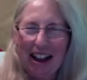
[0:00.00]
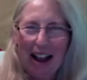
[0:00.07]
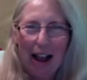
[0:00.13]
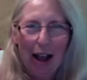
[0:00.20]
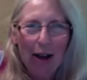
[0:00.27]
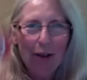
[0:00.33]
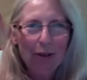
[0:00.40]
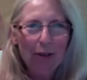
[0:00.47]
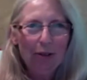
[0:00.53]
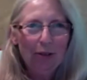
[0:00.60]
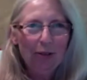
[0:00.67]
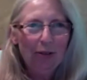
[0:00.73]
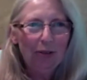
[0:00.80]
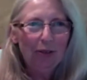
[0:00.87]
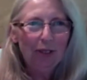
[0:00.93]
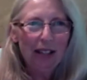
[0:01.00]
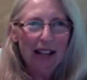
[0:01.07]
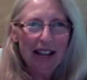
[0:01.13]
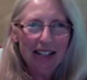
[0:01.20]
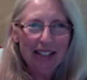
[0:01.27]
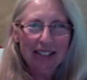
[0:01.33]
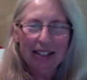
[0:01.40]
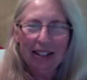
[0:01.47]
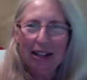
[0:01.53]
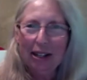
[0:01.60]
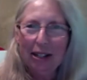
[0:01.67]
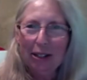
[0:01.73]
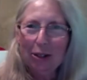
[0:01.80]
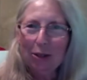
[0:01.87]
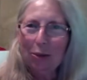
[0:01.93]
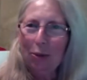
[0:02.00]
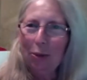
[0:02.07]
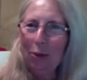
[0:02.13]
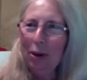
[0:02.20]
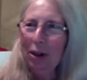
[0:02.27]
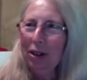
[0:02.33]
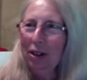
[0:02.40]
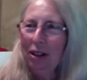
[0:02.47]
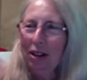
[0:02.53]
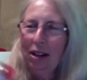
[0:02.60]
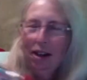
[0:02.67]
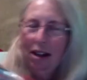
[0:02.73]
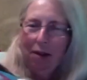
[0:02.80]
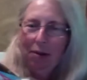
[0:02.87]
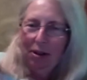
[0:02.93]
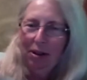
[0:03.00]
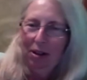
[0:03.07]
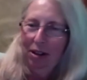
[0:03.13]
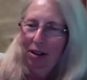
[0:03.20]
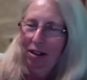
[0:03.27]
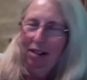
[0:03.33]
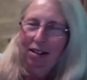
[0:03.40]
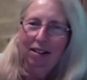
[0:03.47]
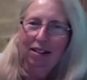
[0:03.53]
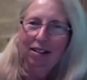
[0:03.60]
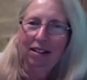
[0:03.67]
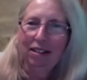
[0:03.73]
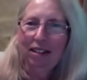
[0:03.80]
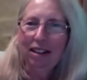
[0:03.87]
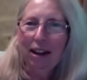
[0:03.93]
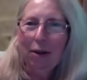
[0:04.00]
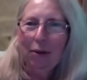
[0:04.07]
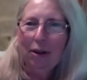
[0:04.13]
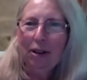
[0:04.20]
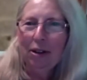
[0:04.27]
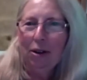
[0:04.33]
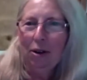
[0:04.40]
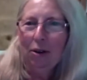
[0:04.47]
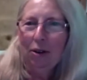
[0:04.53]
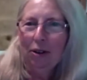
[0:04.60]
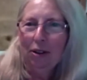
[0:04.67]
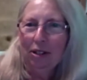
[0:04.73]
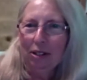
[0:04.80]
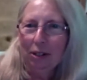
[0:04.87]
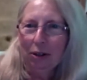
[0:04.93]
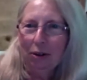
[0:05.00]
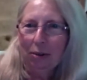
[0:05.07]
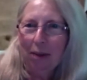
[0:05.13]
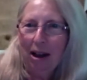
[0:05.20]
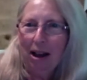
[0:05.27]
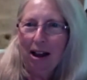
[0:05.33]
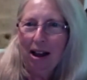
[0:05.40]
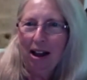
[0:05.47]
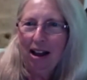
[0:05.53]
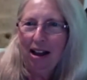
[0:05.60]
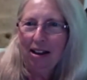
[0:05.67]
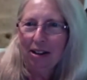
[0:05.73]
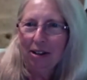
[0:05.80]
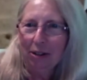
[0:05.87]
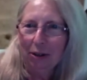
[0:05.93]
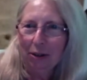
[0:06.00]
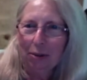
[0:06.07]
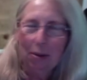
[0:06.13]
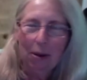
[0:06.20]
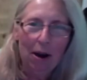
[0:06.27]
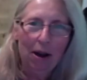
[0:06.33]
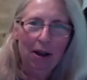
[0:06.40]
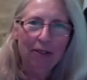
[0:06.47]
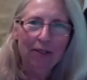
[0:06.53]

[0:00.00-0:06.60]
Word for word: How do flashlights work? I mean, yeah, we know you can turn them on and turn them off,